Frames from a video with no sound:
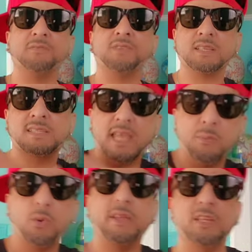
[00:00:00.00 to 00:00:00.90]
The
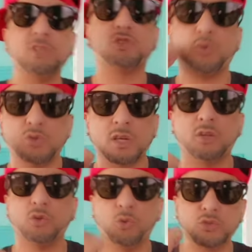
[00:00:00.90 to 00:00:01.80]
same way these dudes are
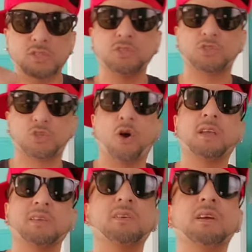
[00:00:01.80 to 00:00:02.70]
loose
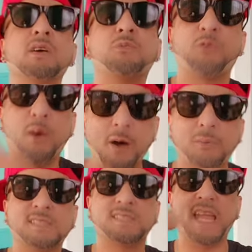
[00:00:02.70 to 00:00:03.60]
talking from
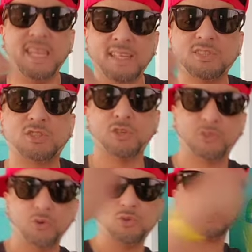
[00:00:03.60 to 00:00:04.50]
upstate to
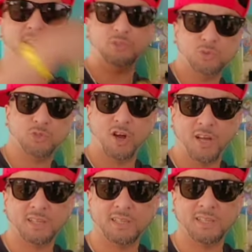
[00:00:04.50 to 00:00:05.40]
dudes in New
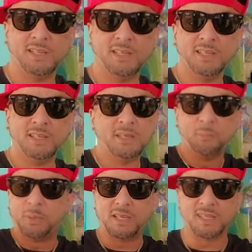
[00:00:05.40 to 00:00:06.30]
York
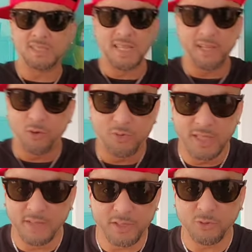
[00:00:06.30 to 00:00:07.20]
because they don't
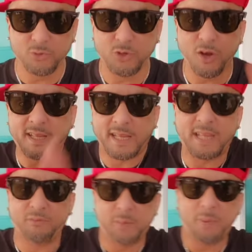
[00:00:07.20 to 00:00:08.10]
live in New York and
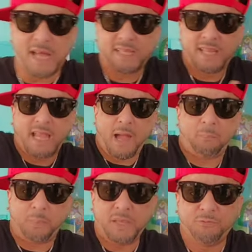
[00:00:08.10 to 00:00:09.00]
everybody they
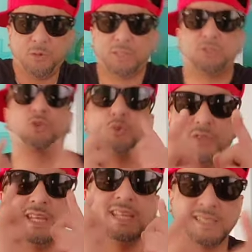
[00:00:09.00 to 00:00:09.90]
got beef with through
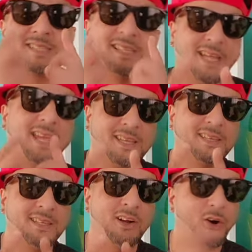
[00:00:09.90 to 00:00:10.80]
the internet,
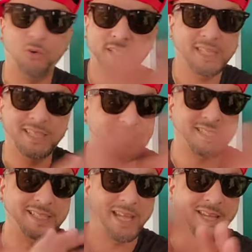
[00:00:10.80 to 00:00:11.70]
on the
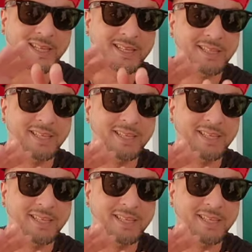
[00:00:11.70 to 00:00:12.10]
internet,